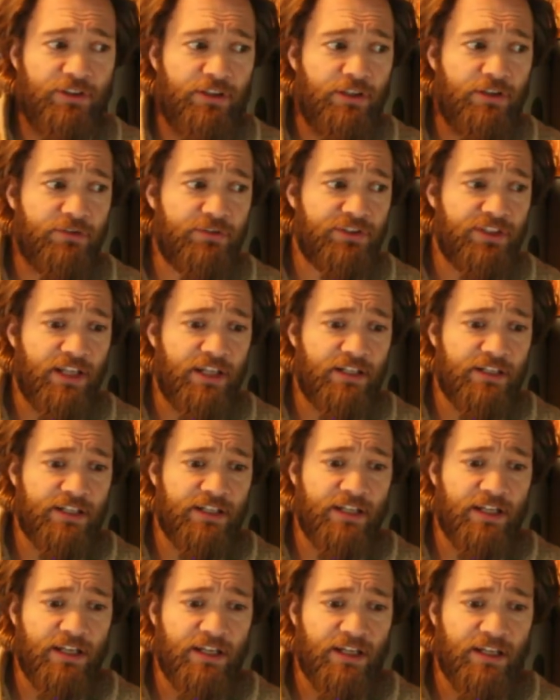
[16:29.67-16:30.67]
You know, send
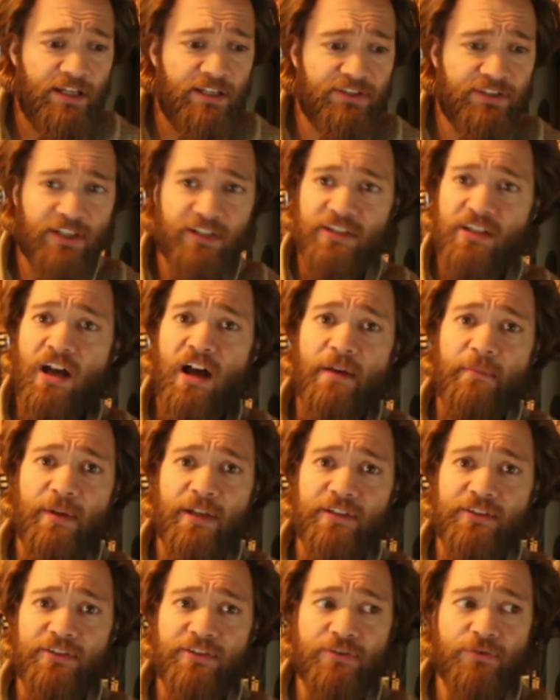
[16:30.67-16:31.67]
uh, send
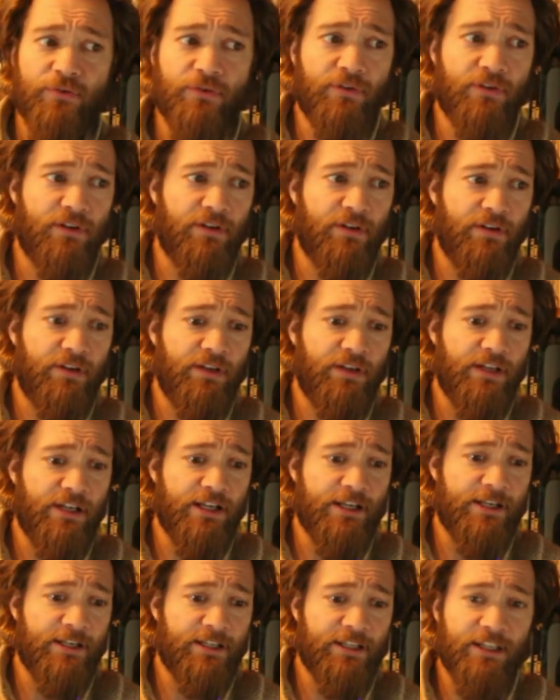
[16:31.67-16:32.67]
comments or
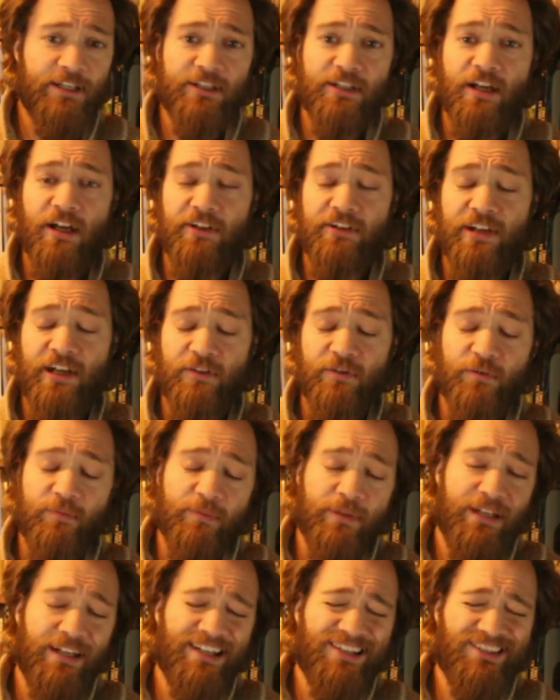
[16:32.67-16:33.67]
uh, get in contact with
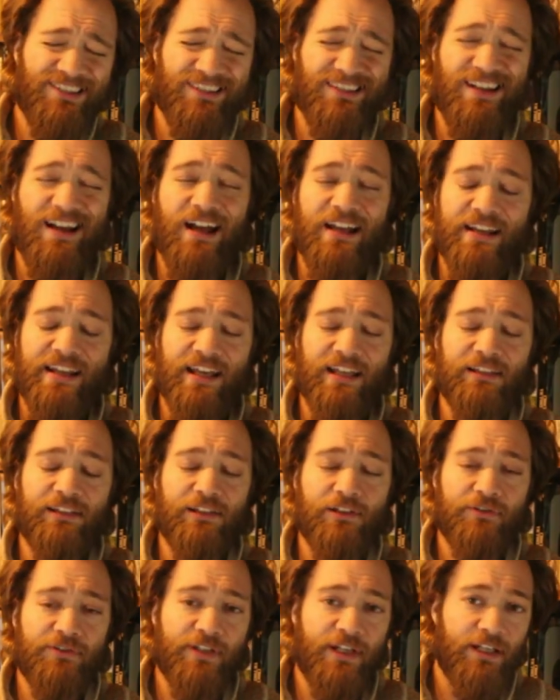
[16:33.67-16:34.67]
me at Scott at
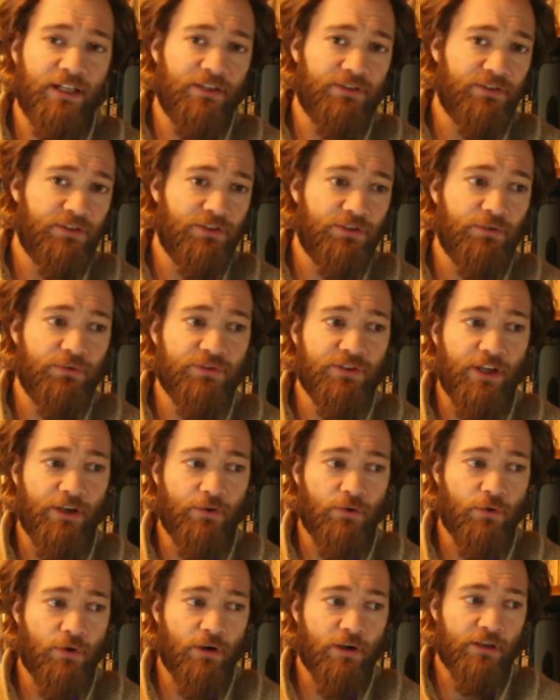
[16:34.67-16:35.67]
low tech institute
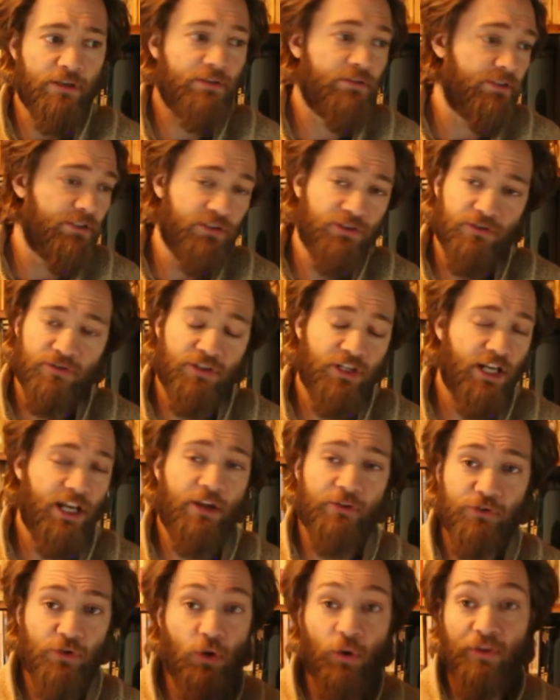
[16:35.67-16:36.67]
dot org. You can check
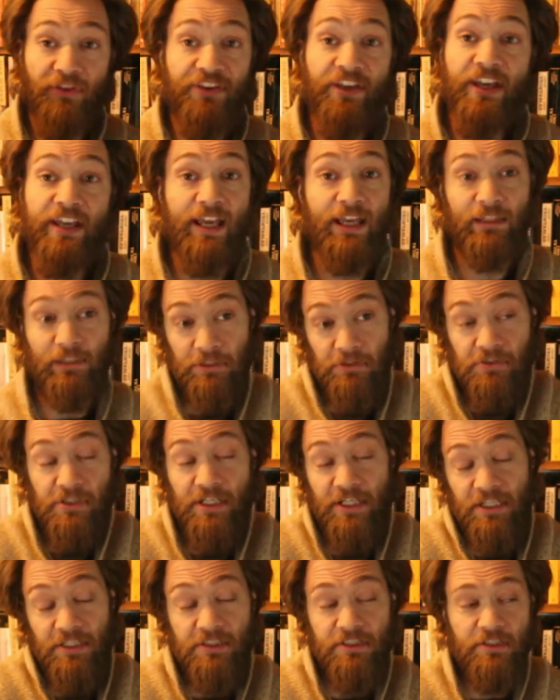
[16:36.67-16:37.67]
out the whole thing at low
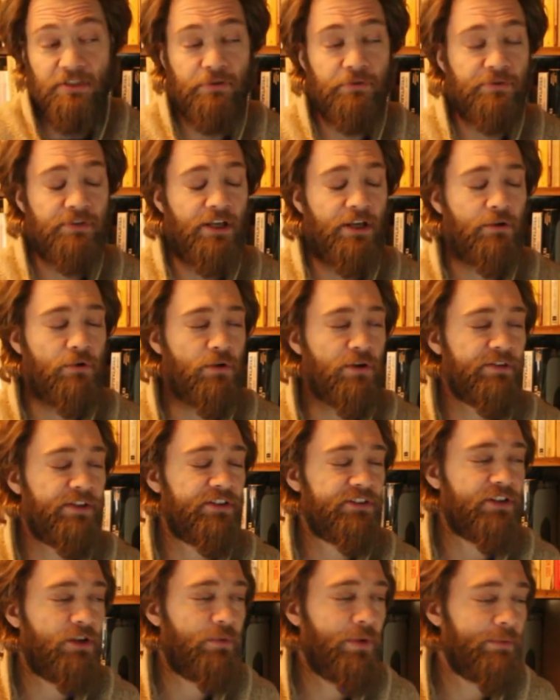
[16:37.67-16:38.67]
tech institute dot org.
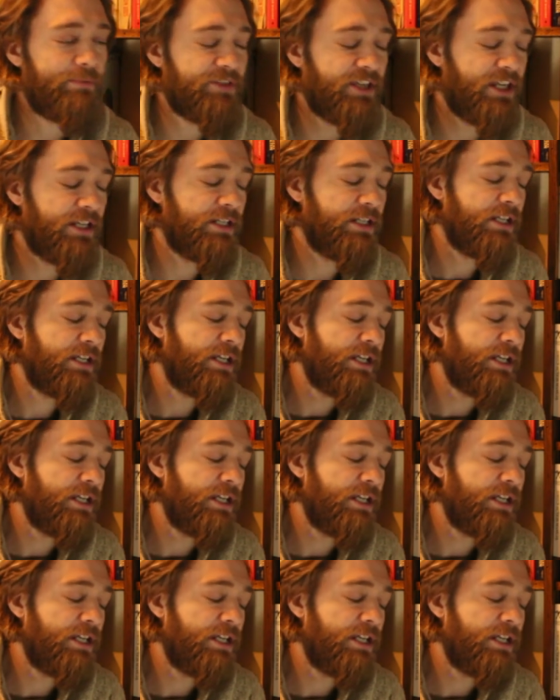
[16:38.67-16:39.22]
That's our website.